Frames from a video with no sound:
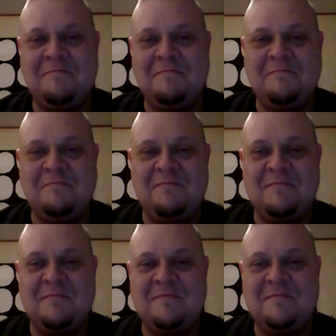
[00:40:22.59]
Uh,
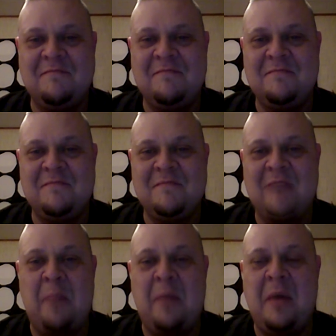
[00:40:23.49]

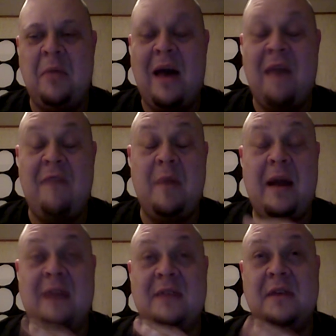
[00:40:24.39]
and people have been
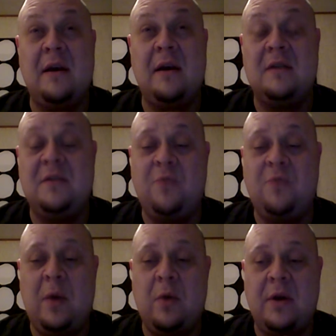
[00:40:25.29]
asking us if
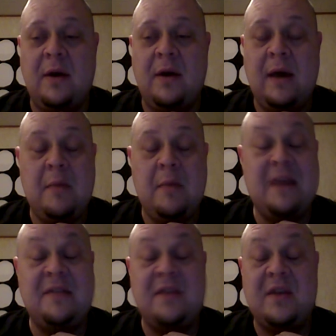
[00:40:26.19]
we would uh, be
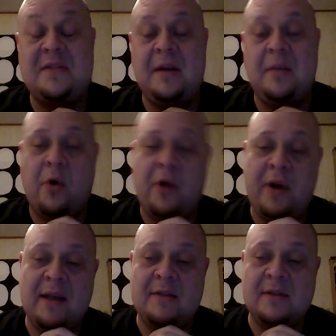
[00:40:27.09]
interested in
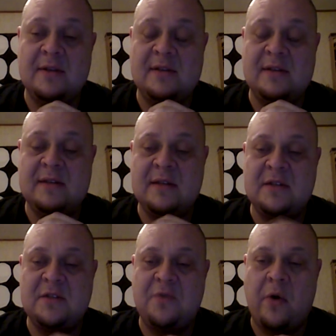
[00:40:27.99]
porting it to the
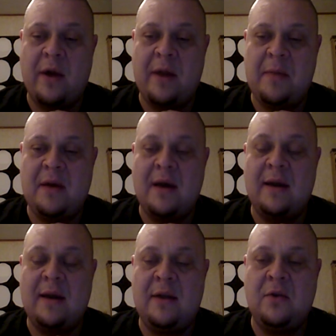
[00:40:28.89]
C64 and Amiga
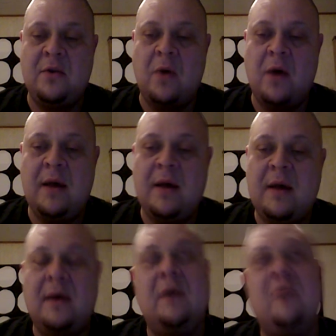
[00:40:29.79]
and, and do a
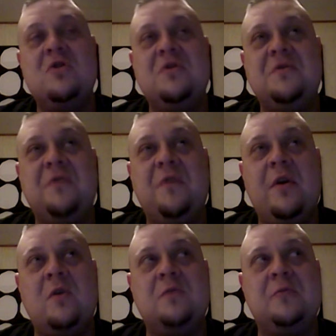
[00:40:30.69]
version for
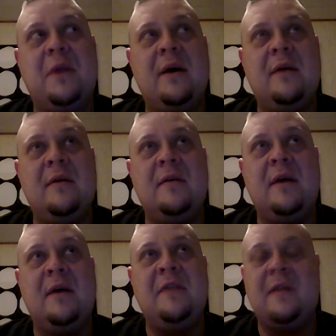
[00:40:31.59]
those, but uh,
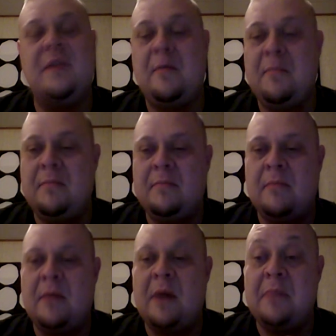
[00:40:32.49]
Think that
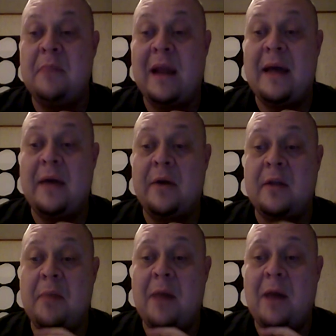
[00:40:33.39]
might be later in the
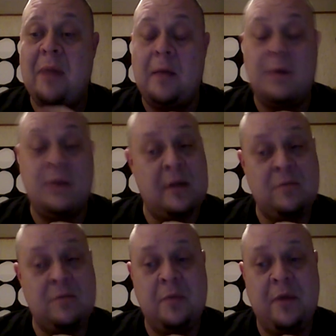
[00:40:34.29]
pipeline. That
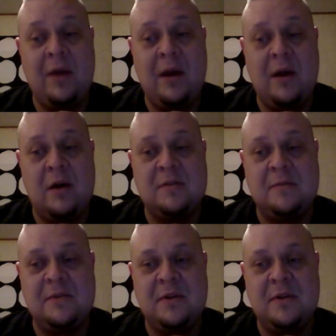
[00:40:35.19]
would be really awesome.